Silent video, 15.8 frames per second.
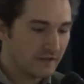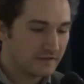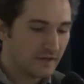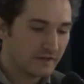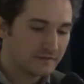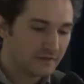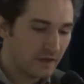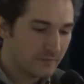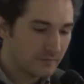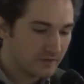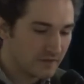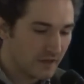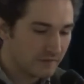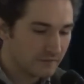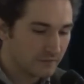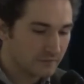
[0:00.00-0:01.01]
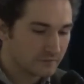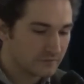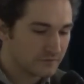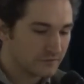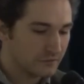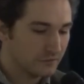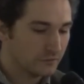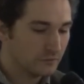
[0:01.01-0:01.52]
that has come together
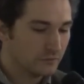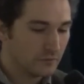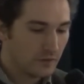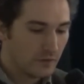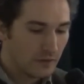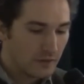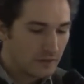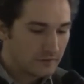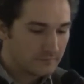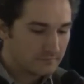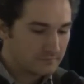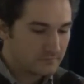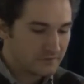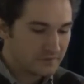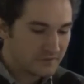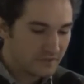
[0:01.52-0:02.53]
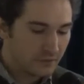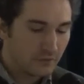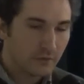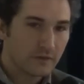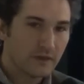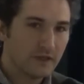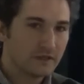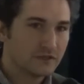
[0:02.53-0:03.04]
to deal
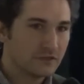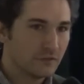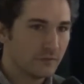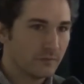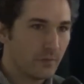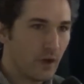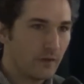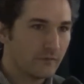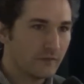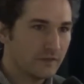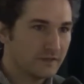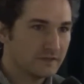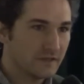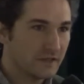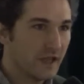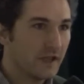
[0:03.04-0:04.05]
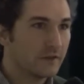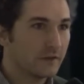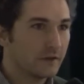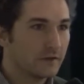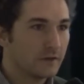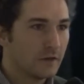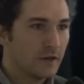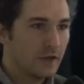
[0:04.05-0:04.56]
with the issue of poverty
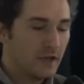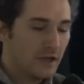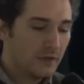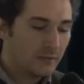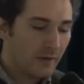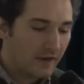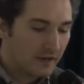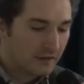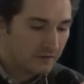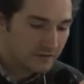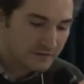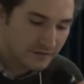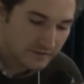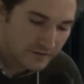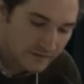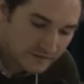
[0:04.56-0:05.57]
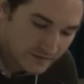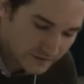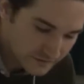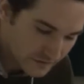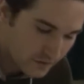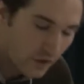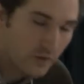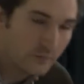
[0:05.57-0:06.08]
together in recognition that
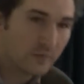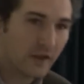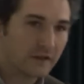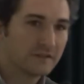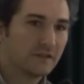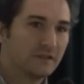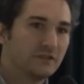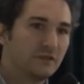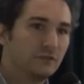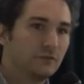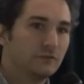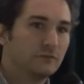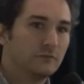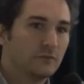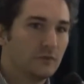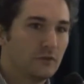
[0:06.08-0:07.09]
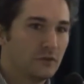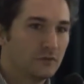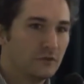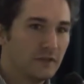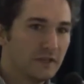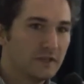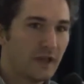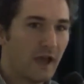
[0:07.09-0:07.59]
such a complex issue, you
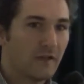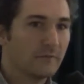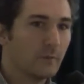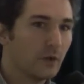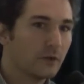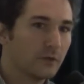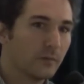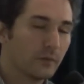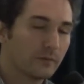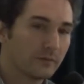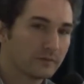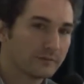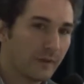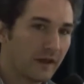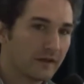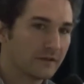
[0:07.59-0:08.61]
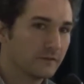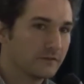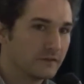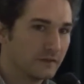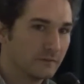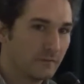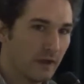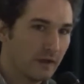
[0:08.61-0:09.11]
need to have multiple
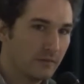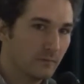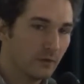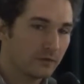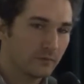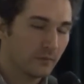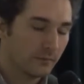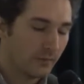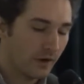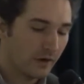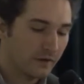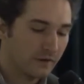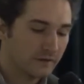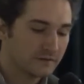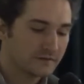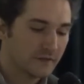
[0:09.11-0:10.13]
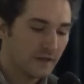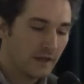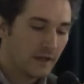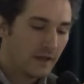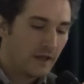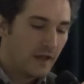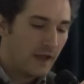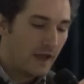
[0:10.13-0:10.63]
perspectives and multiple partners.
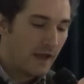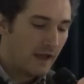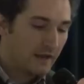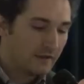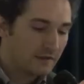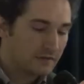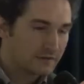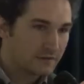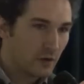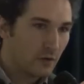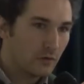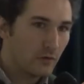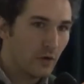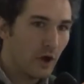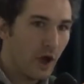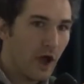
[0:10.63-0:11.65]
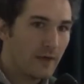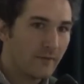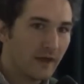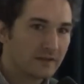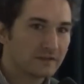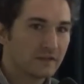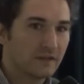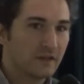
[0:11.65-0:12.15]
And so I'm
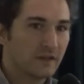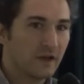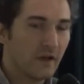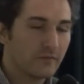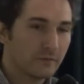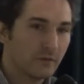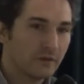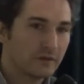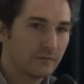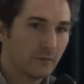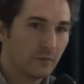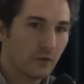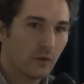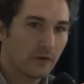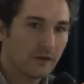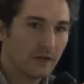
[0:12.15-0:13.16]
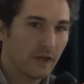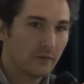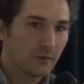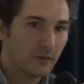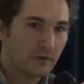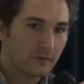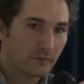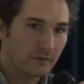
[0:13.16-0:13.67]
actually a government employee. I
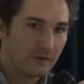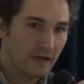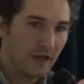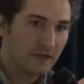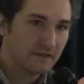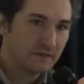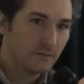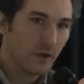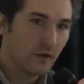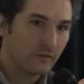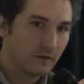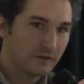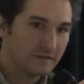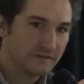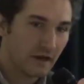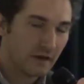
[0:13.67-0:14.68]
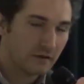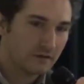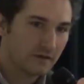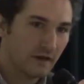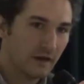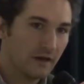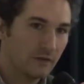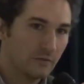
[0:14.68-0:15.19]
work for the Anti-Poverty
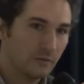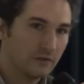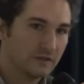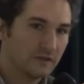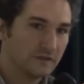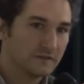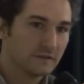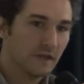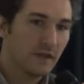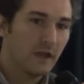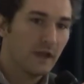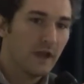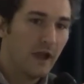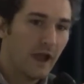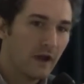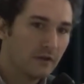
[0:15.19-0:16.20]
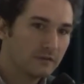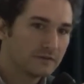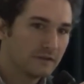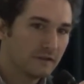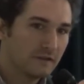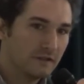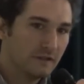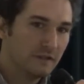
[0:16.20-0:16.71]
Secretariat, which is
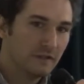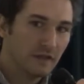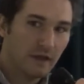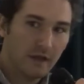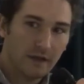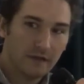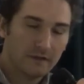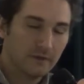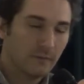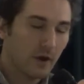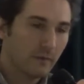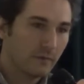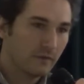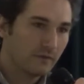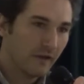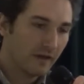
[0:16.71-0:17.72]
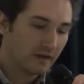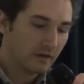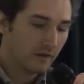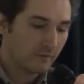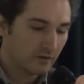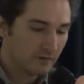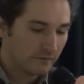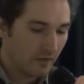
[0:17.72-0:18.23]
housed in the Department of
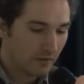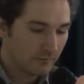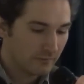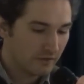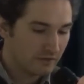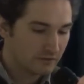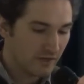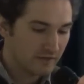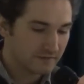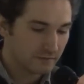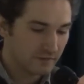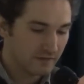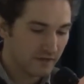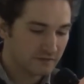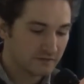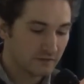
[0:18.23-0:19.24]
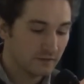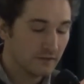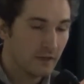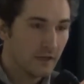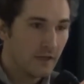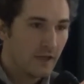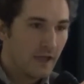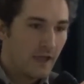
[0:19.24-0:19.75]
Economic Development and Transportation.
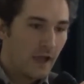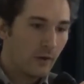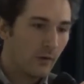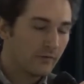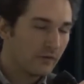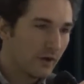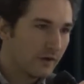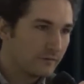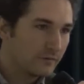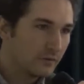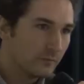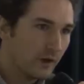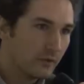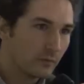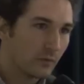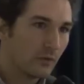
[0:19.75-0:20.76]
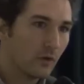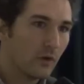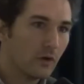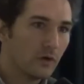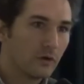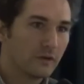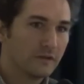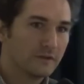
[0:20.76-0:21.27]
However, I feel my
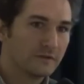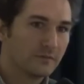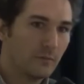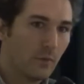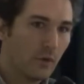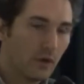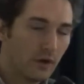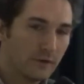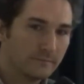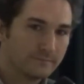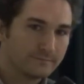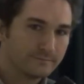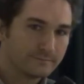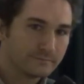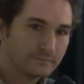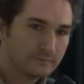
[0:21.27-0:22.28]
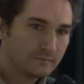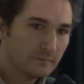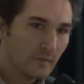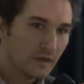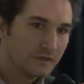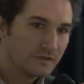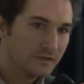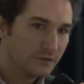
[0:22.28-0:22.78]
role is more
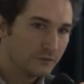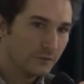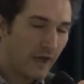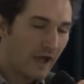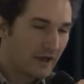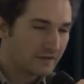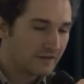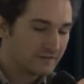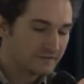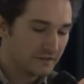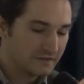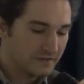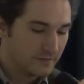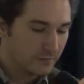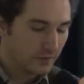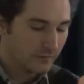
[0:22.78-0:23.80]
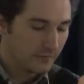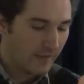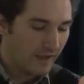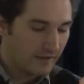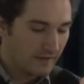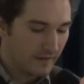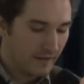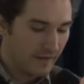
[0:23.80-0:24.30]
to act as a
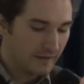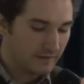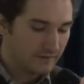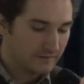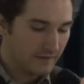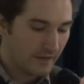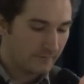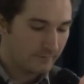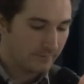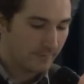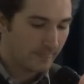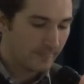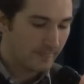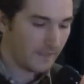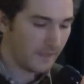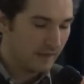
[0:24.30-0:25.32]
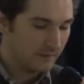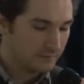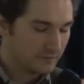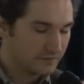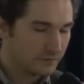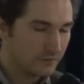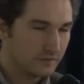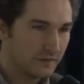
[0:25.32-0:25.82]
diplomat and
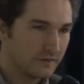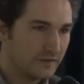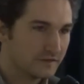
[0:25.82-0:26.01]
between the